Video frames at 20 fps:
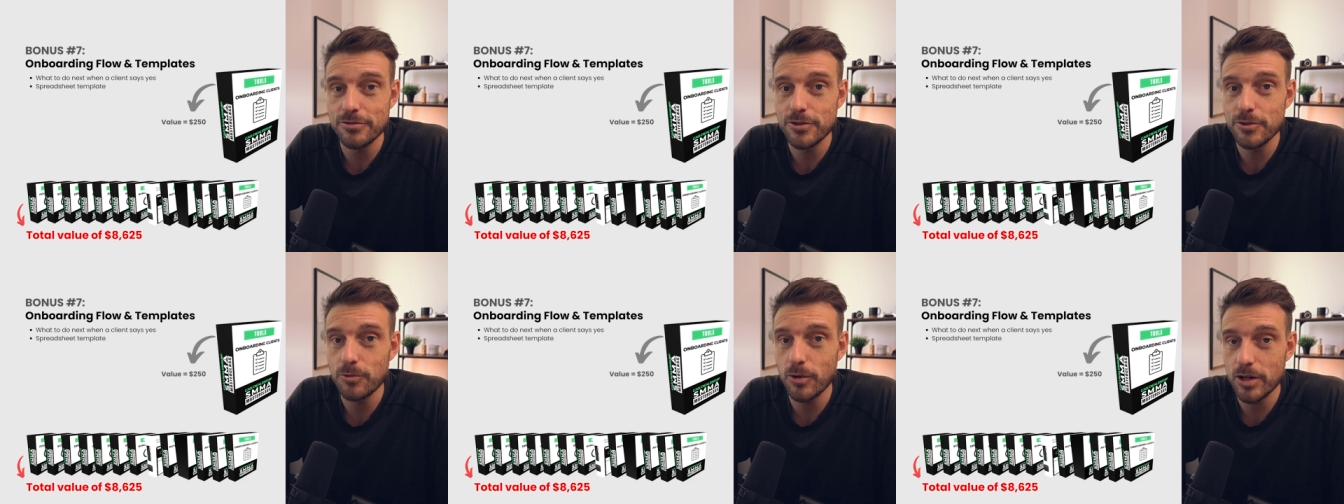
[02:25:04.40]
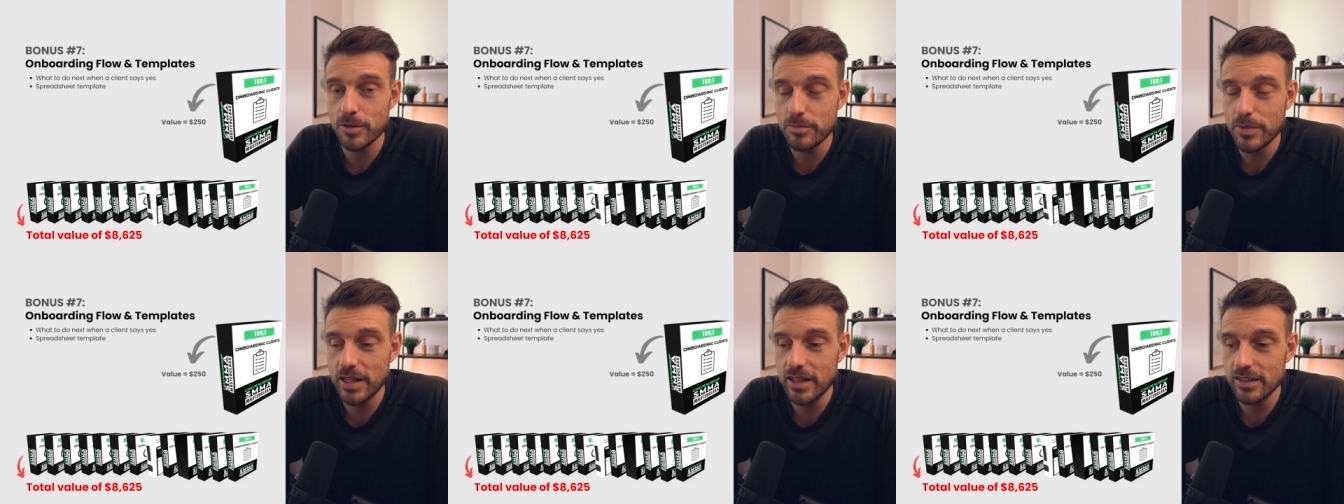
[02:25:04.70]
if you
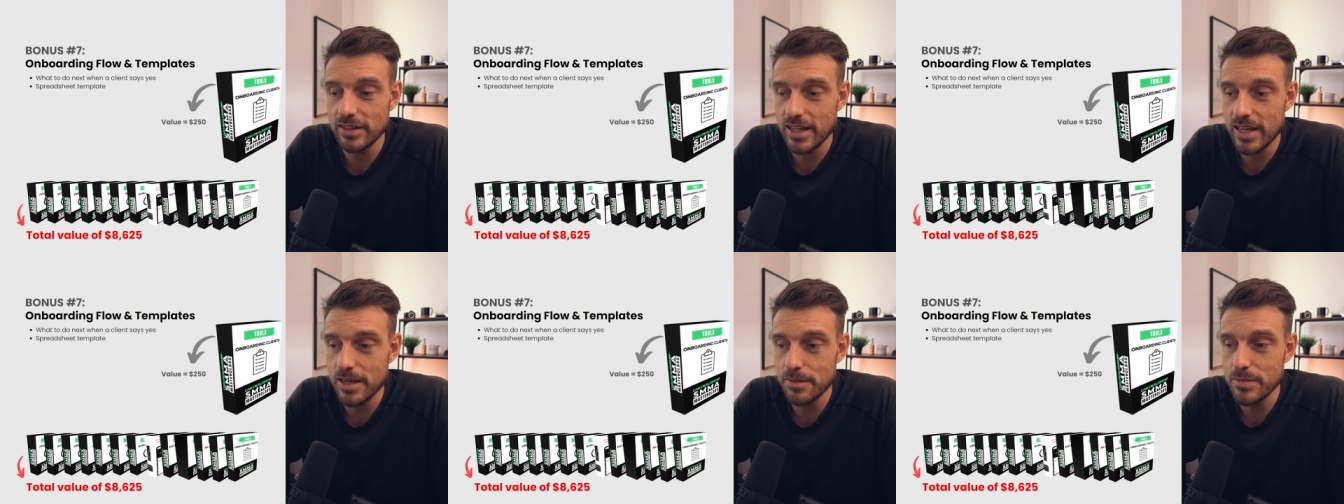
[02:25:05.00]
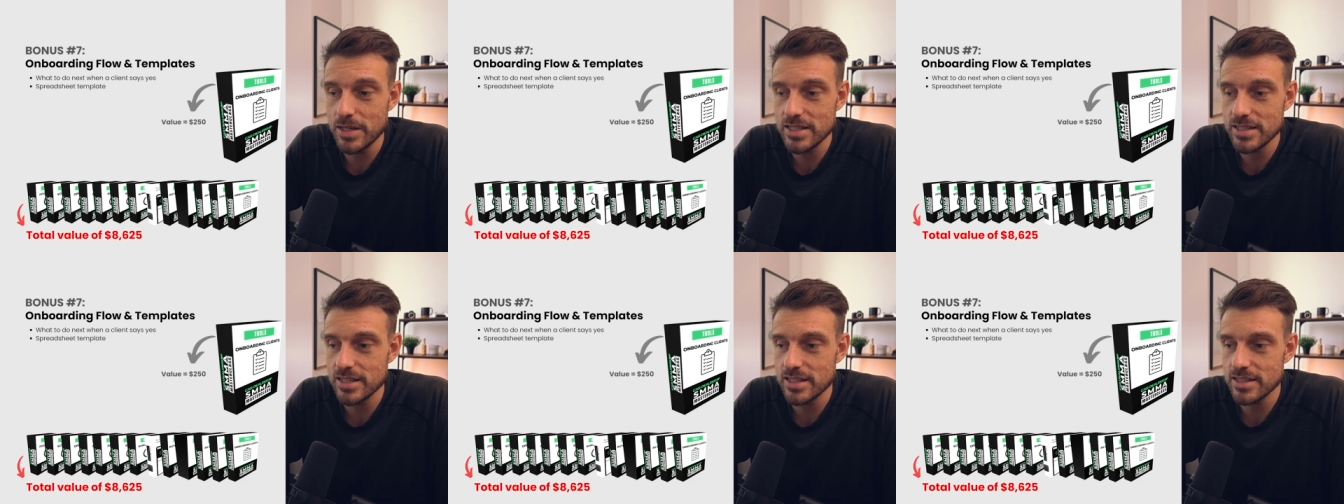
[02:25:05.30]
want to build a
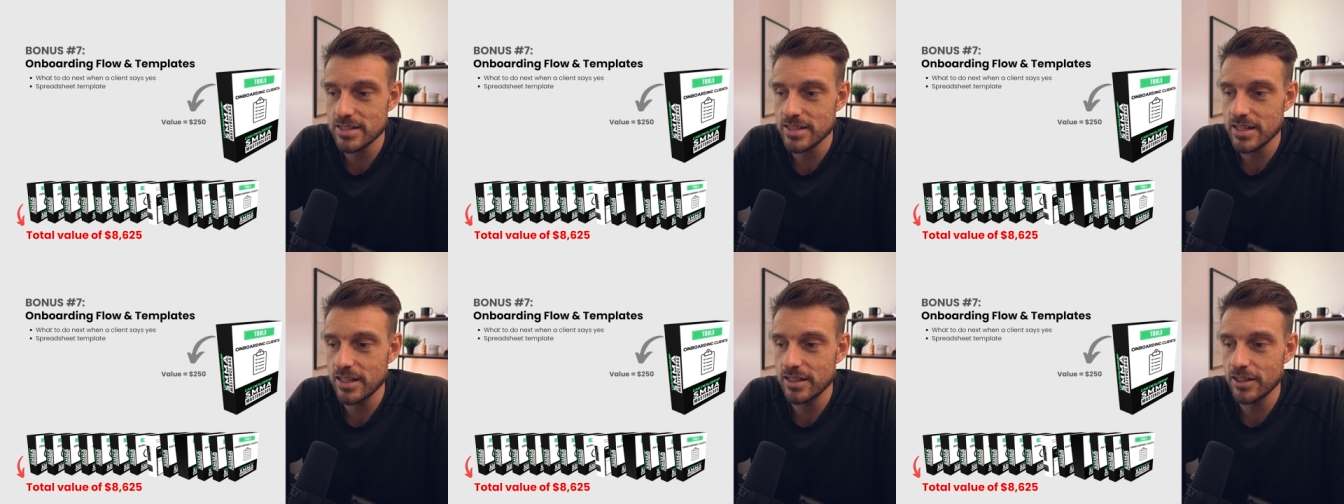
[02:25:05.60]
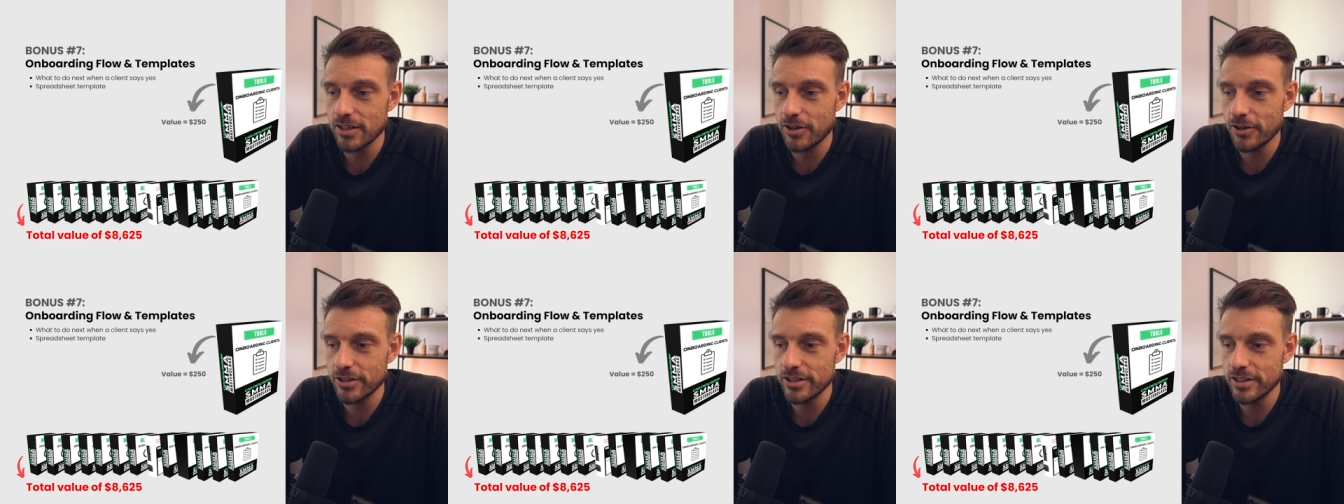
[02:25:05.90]
business
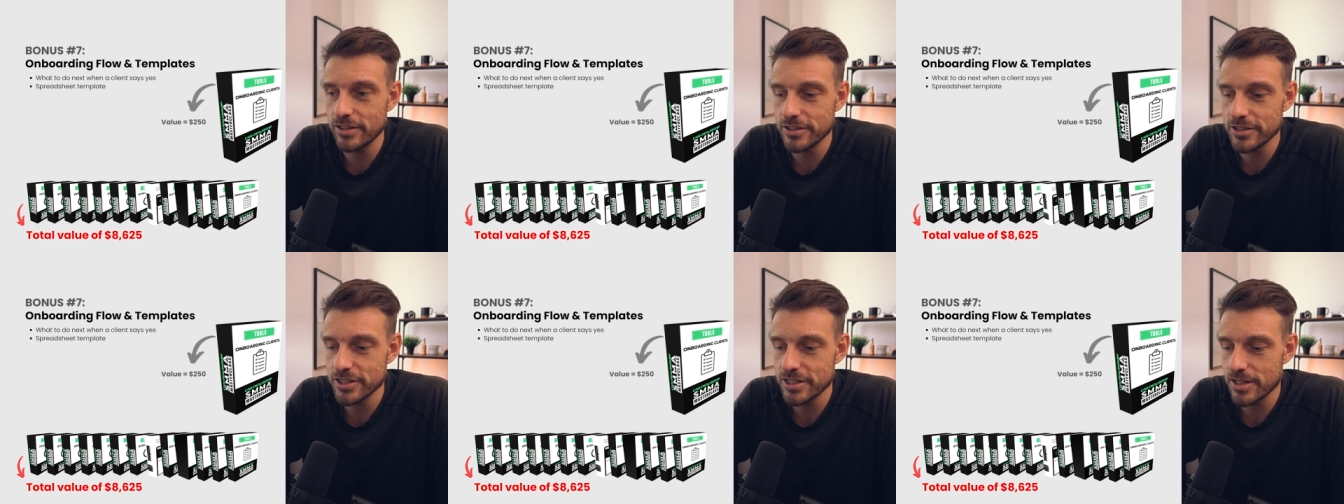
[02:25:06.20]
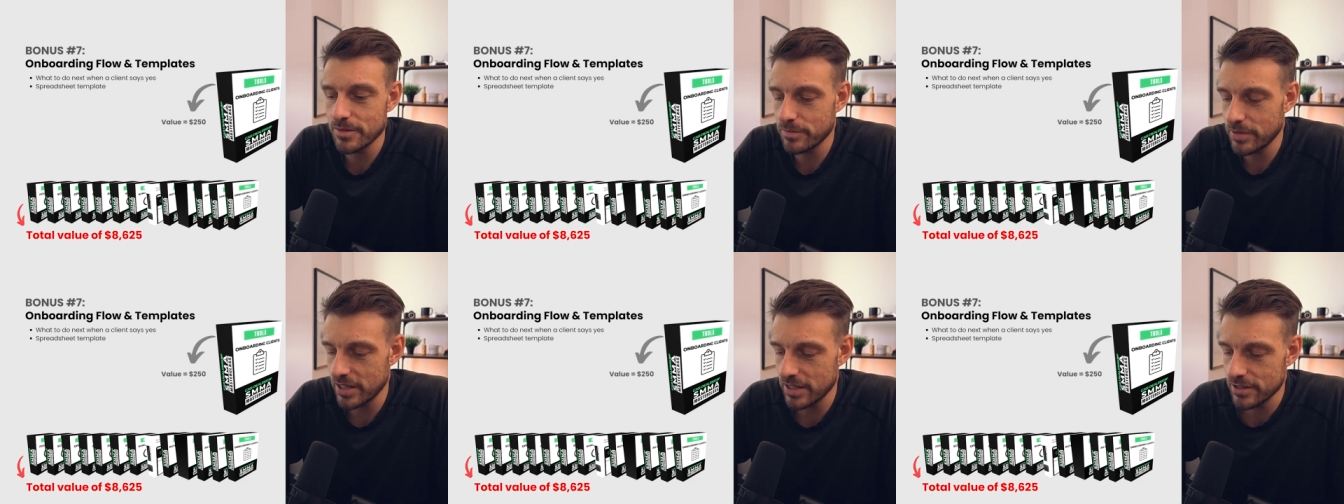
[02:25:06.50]
in the car
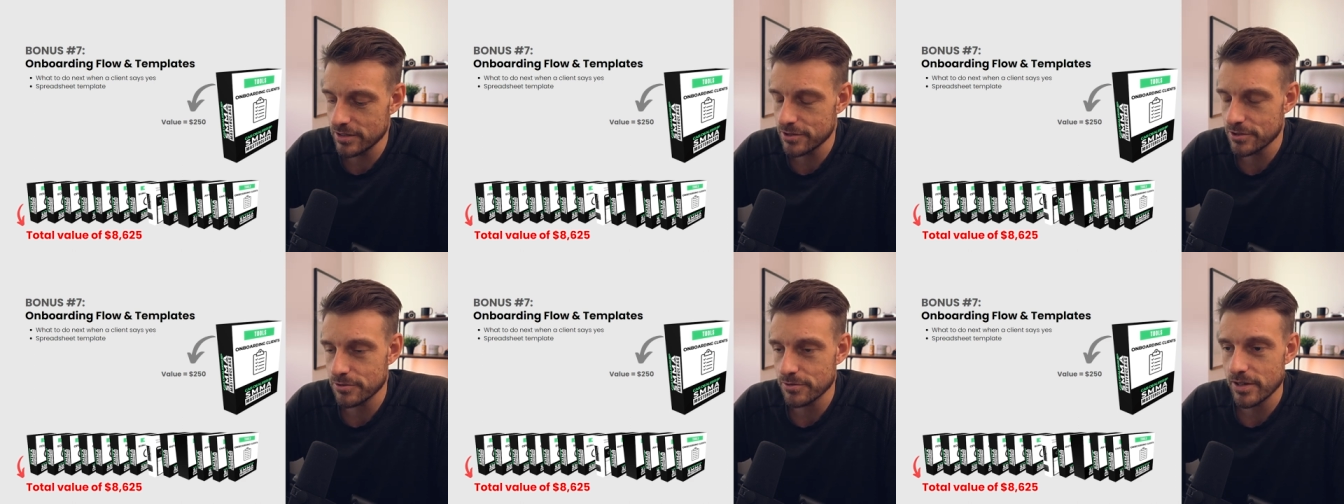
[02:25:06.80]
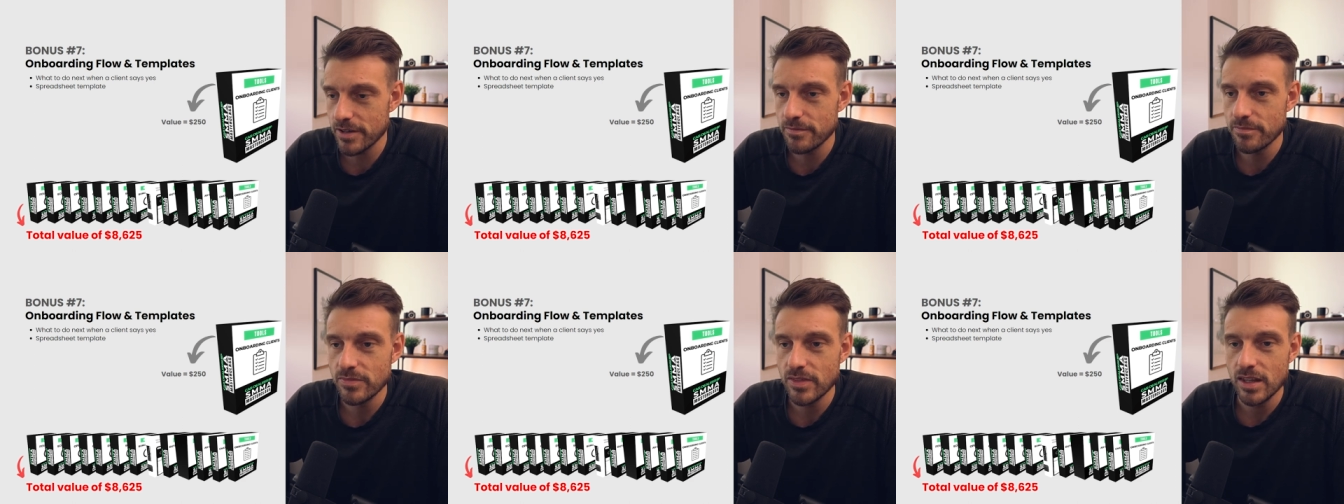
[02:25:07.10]
dealership
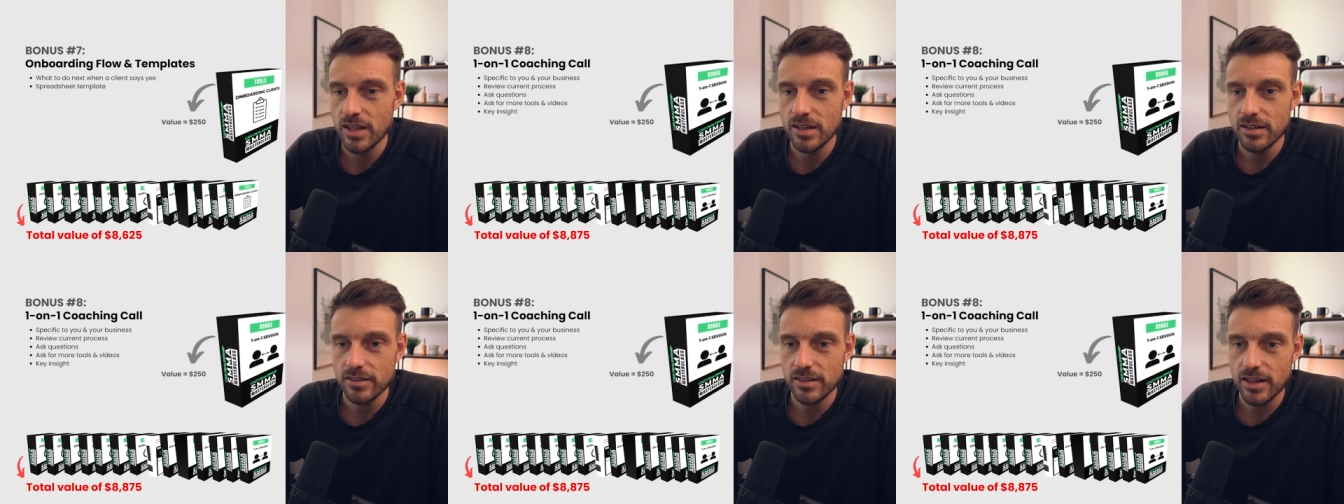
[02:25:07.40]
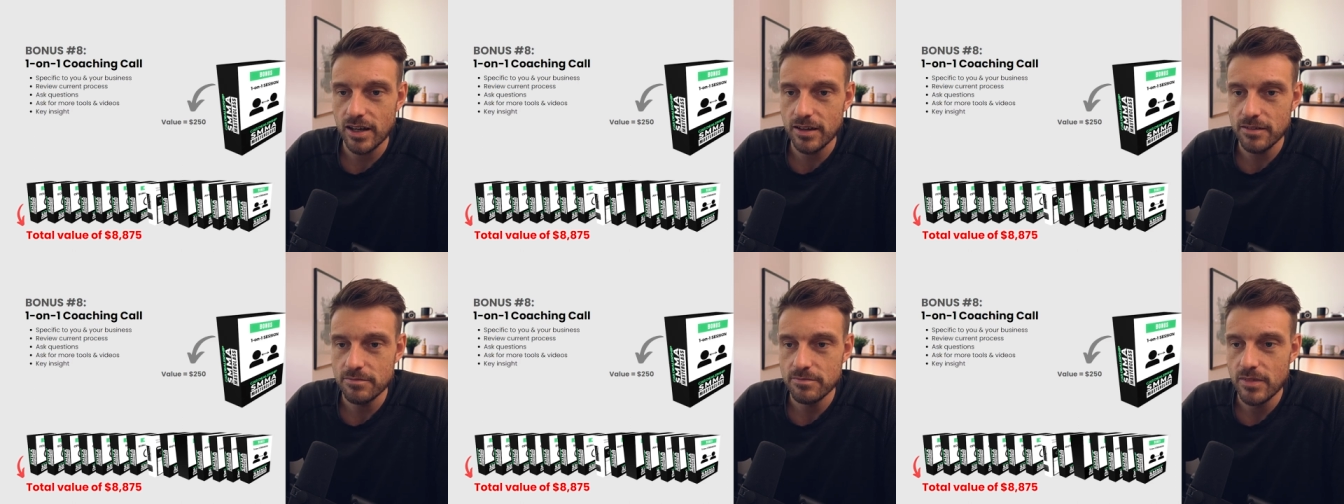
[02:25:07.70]
industry.
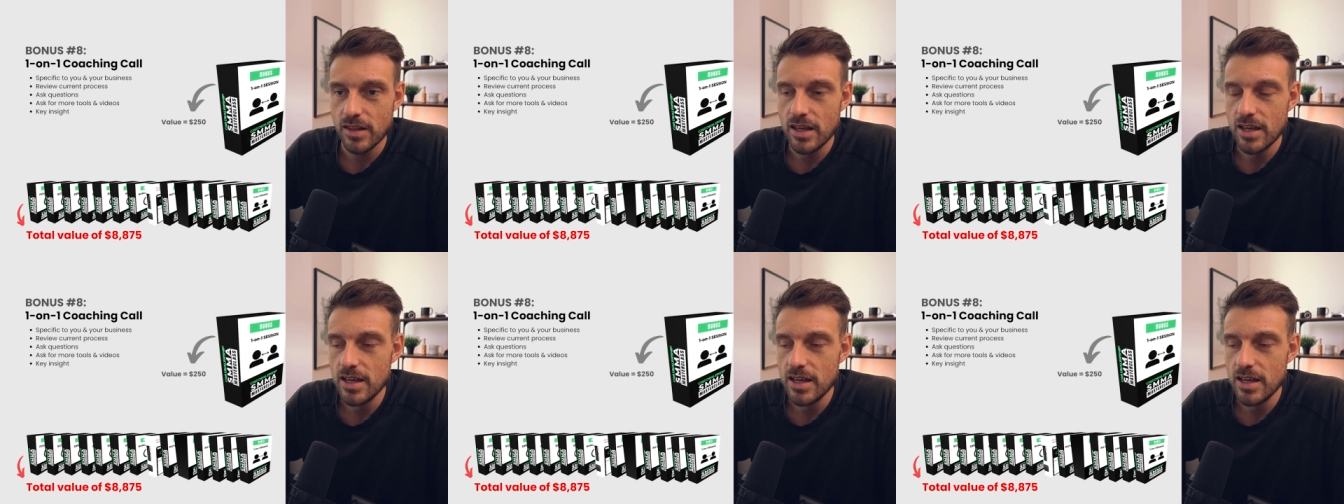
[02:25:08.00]
Okay.